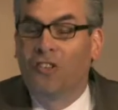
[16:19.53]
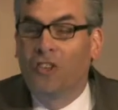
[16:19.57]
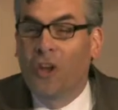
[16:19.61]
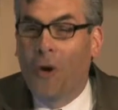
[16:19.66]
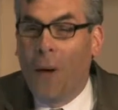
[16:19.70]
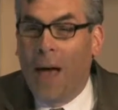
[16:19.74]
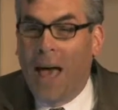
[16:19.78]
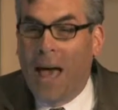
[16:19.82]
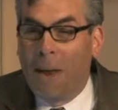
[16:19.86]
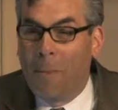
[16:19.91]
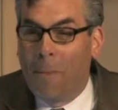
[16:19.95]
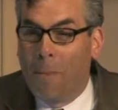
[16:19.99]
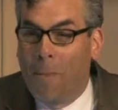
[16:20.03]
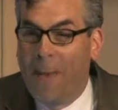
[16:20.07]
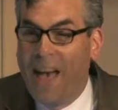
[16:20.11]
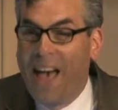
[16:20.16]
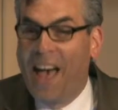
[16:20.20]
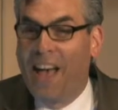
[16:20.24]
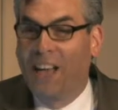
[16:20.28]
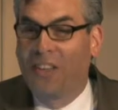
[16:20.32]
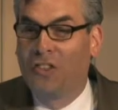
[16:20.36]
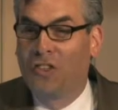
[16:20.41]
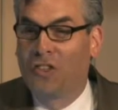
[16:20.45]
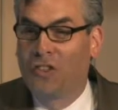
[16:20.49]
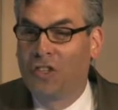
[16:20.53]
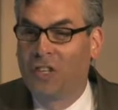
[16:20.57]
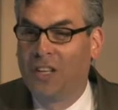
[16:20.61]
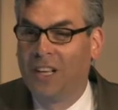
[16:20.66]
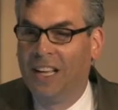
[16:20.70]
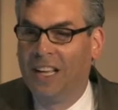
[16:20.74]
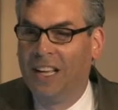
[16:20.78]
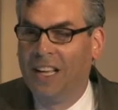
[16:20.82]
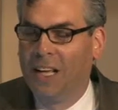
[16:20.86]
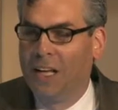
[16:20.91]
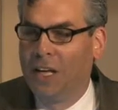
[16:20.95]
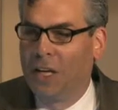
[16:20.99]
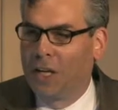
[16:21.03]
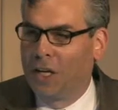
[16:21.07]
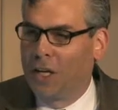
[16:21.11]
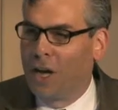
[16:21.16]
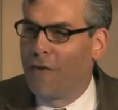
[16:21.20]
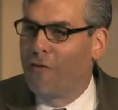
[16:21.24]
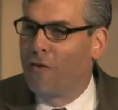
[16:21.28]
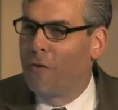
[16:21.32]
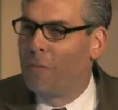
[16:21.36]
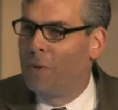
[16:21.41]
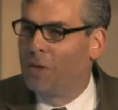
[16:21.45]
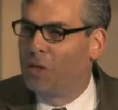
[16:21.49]
So at best,
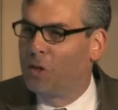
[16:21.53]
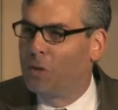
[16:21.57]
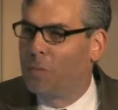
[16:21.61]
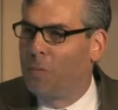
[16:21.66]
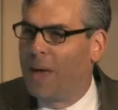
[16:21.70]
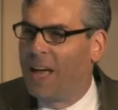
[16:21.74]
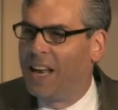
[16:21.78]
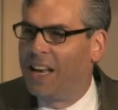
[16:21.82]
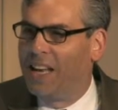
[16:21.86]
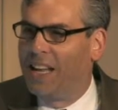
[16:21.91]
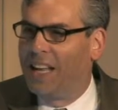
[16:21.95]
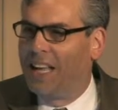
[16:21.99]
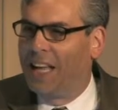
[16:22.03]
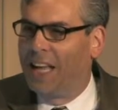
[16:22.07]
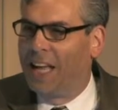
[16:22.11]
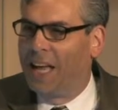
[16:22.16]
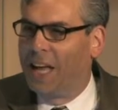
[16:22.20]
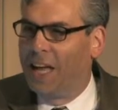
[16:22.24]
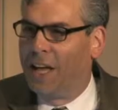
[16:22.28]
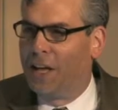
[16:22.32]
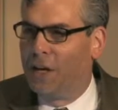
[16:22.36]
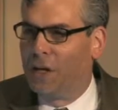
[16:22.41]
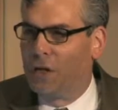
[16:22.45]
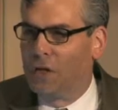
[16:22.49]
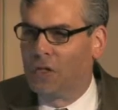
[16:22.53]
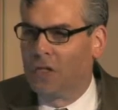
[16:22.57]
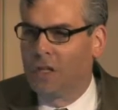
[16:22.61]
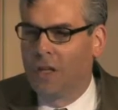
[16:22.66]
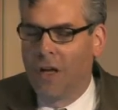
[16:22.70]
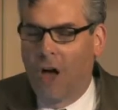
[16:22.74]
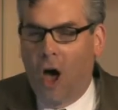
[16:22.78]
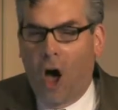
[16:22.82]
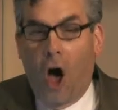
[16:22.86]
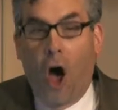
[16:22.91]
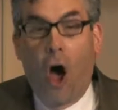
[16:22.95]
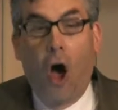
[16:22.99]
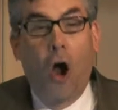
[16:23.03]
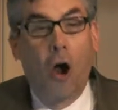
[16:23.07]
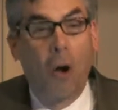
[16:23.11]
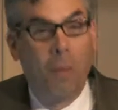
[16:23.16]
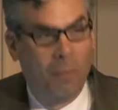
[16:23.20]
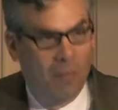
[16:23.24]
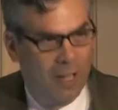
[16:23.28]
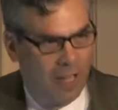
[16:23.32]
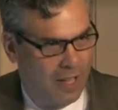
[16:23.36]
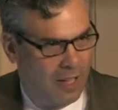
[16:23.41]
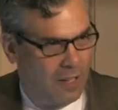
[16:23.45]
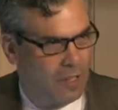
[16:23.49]
government spending is
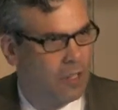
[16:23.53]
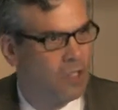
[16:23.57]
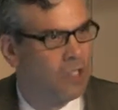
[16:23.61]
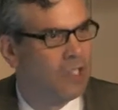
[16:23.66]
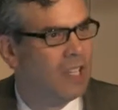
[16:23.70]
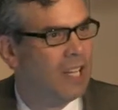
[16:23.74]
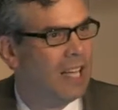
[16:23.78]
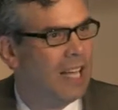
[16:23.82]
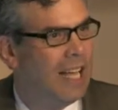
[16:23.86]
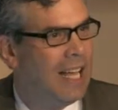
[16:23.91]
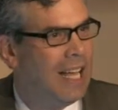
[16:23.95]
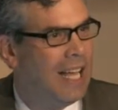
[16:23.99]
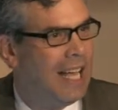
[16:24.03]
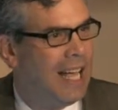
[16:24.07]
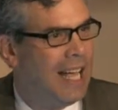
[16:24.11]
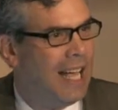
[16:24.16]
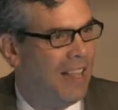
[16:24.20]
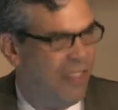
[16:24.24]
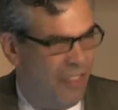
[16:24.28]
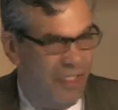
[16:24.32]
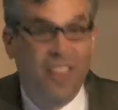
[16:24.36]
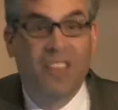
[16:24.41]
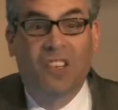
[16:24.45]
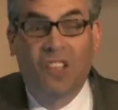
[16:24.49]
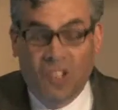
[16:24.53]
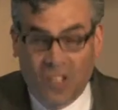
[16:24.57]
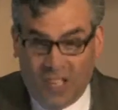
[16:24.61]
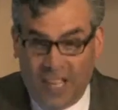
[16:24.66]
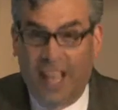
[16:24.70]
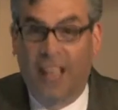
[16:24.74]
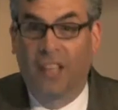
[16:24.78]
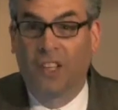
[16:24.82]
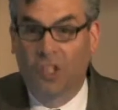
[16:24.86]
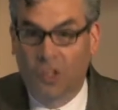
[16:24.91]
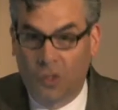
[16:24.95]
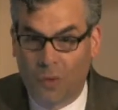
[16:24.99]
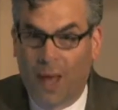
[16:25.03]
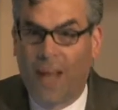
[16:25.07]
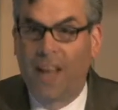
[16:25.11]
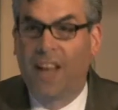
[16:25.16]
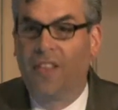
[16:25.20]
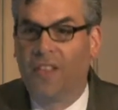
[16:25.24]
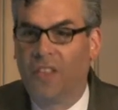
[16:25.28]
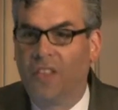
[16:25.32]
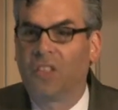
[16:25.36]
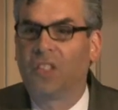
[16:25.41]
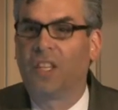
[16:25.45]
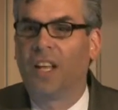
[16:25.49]
harmless in this sense, right?
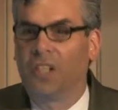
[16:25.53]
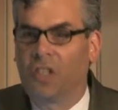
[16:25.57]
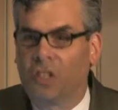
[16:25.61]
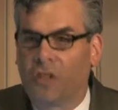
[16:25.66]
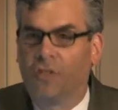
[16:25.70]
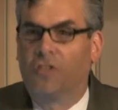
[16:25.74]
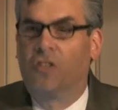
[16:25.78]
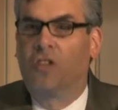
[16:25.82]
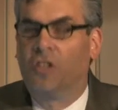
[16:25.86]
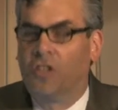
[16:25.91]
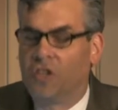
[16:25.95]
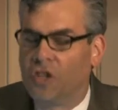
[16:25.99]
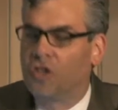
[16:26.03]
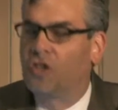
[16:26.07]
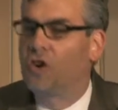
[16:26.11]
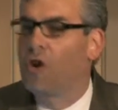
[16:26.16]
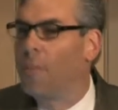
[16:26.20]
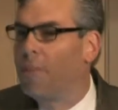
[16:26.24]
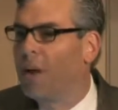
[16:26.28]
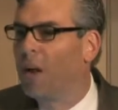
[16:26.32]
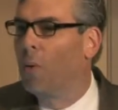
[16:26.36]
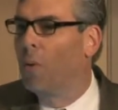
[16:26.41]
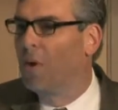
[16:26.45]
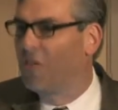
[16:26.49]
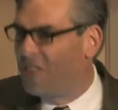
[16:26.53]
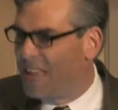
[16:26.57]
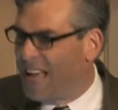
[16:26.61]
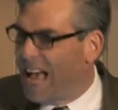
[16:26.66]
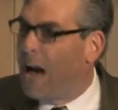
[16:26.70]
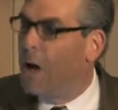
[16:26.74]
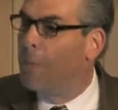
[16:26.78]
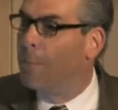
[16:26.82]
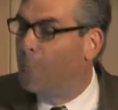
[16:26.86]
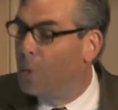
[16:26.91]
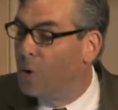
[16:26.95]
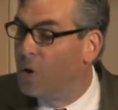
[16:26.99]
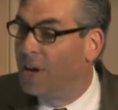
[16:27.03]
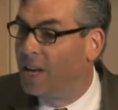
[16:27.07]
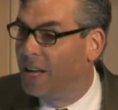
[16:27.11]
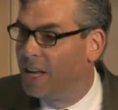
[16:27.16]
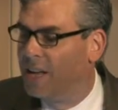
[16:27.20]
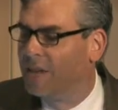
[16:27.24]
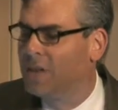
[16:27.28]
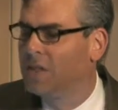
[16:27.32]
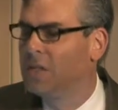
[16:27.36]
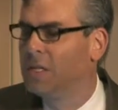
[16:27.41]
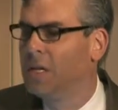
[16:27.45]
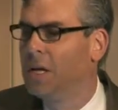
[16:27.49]
In the sense of determining what the output
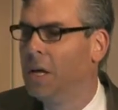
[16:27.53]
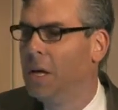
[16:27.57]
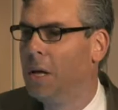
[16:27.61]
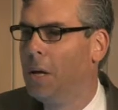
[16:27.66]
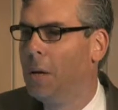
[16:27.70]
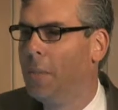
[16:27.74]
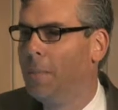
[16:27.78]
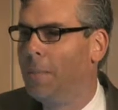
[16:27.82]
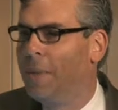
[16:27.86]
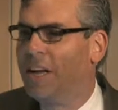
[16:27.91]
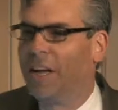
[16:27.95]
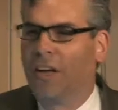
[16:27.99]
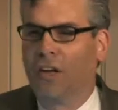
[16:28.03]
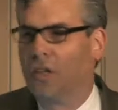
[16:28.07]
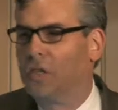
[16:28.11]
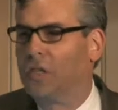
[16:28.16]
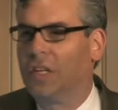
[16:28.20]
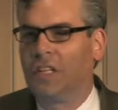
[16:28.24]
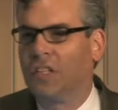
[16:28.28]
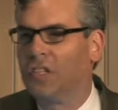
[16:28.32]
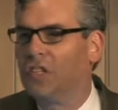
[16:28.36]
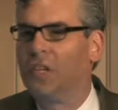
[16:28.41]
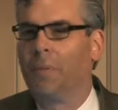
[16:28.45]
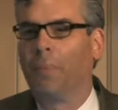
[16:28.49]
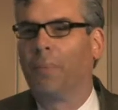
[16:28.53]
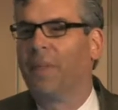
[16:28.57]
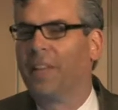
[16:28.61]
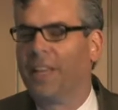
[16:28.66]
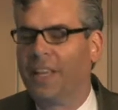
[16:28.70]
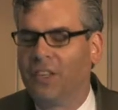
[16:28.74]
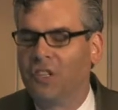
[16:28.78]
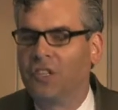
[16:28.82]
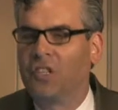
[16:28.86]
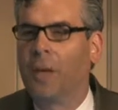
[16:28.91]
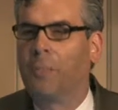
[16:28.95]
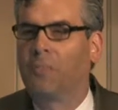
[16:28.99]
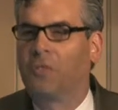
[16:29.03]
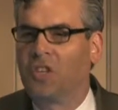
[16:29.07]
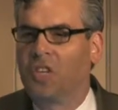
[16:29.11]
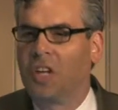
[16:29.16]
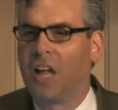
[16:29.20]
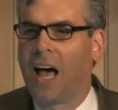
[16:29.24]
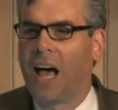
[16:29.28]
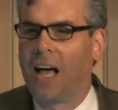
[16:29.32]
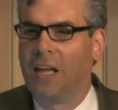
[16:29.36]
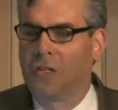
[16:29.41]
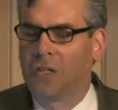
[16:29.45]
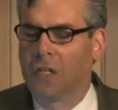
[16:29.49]
is, because it's simply
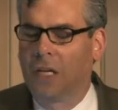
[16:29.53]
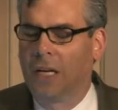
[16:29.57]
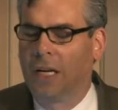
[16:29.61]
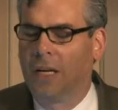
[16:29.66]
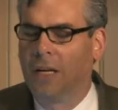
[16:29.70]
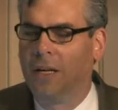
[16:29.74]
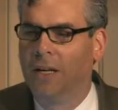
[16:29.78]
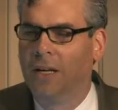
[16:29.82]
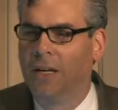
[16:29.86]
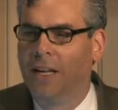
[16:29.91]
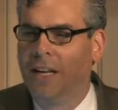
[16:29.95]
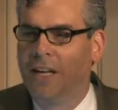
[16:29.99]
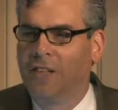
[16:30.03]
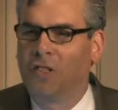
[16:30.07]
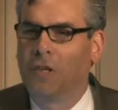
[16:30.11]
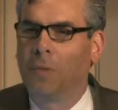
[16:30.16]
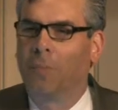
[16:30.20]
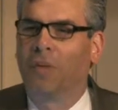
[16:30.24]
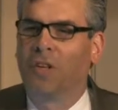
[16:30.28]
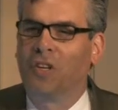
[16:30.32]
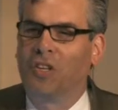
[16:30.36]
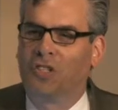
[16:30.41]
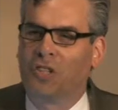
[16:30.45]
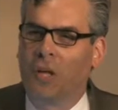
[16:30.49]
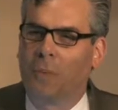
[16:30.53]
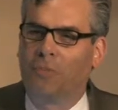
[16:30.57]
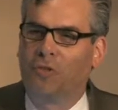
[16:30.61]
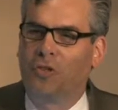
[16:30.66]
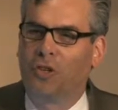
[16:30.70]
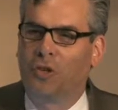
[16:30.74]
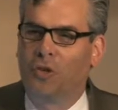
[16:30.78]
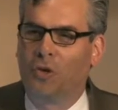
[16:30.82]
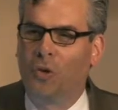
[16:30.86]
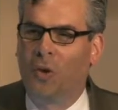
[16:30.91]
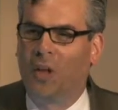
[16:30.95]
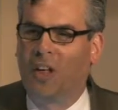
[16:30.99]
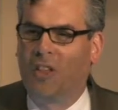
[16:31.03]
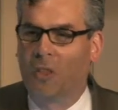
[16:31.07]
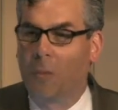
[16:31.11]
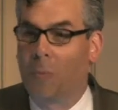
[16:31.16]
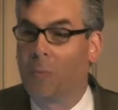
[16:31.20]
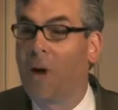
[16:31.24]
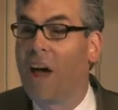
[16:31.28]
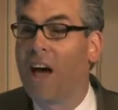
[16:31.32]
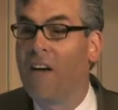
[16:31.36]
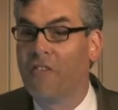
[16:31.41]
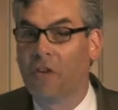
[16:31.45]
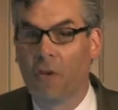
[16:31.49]
subsidizing, it's simply substituting the
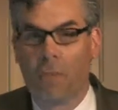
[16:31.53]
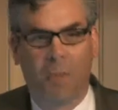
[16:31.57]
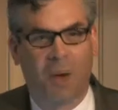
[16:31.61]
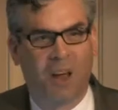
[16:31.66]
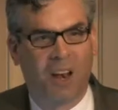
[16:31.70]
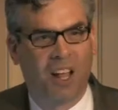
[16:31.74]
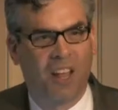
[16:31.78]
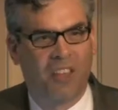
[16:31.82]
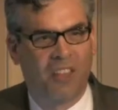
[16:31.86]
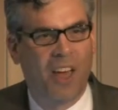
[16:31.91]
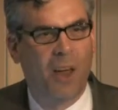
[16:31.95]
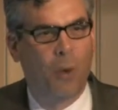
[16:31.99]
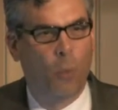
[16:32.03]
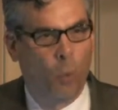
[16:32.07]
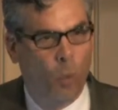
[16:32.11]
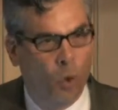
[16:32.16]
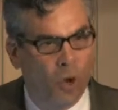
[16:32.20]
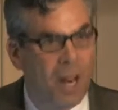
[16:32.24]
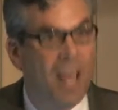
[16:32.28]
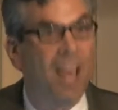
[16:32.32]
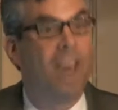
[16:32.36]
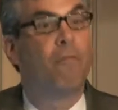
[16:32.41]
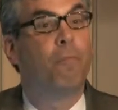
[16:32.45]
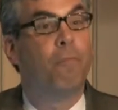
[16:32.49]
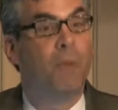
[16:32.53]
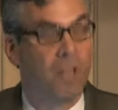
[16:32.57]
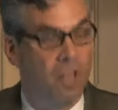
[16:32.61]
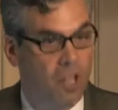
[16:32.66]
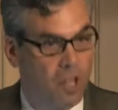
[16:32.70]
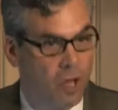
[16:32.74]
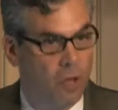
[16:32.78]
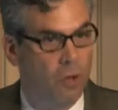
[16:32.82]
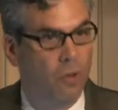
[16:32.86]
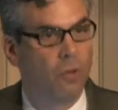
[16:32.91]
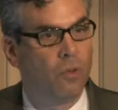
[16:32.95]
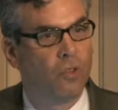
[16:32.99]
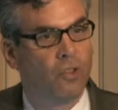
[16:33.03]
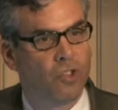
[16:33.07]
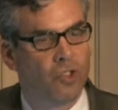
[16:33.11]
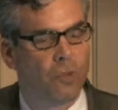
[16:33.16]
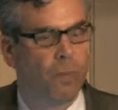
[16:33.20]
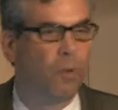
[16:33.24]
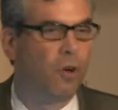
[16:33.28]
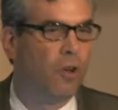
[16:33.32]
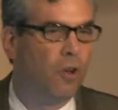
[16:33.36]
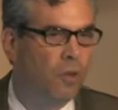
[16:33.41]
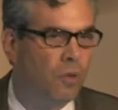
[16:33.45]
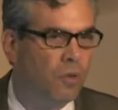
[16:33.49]
private money that would have been used to
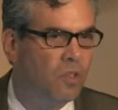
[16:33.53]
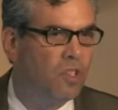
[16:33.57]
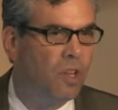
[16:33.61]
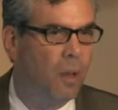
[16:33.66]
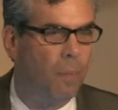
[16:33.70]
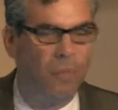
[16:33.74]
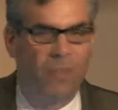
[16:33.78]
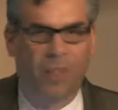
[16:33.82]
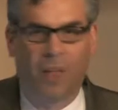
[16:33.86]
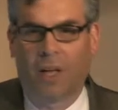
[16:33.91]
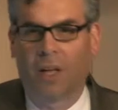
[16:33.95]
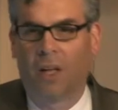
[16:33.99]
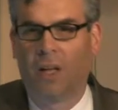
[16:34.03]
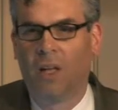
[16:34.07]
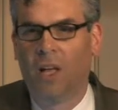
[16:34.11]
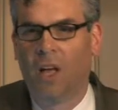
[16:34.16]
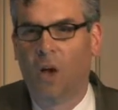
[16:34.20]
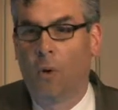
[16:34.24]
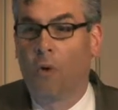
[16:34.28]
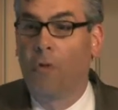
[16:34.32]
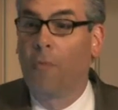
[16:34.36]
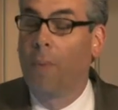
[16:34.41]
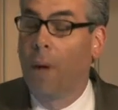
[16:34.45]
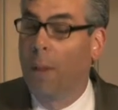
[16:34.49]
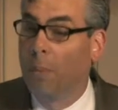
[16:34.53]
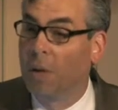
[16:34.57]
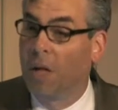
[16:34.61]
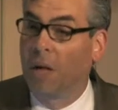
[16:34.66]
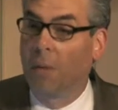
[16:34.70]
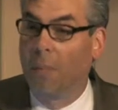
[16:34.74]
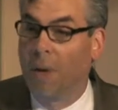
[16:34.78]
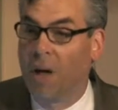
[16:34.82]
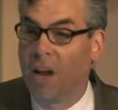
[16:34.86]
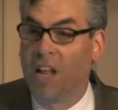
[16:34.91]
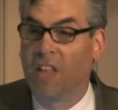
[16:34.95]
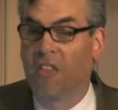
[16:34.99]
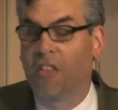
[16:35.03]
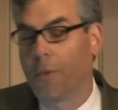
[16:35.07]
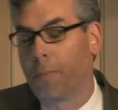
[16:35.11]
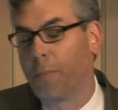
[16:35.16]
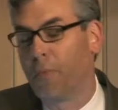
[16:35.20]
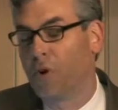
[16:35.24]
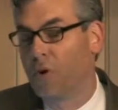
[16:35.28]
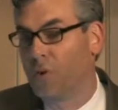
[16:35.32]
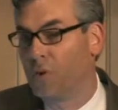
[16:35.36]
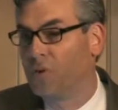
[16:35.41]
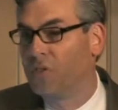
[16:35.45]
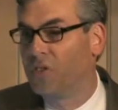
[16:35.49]
produce something with public money that
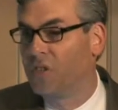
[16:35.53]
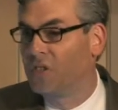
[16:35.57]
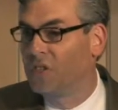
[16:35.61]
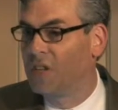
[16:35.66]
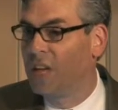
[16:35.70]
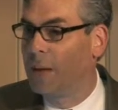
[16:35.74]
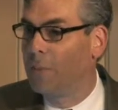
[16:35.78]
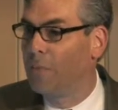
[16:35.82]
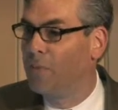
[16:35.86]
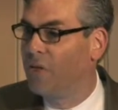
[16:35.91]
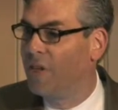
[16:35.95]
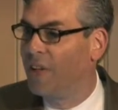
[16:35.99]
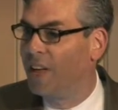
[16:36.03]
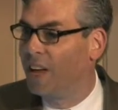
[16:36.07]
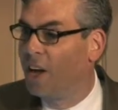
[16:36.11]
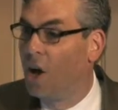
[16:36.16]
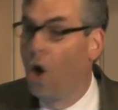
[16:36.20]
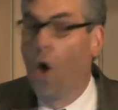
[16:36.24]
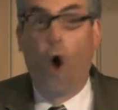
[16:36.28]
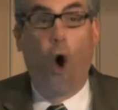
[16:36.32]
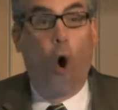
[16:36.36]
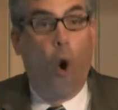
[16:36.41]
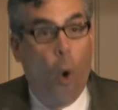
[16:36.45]
produced the same thing.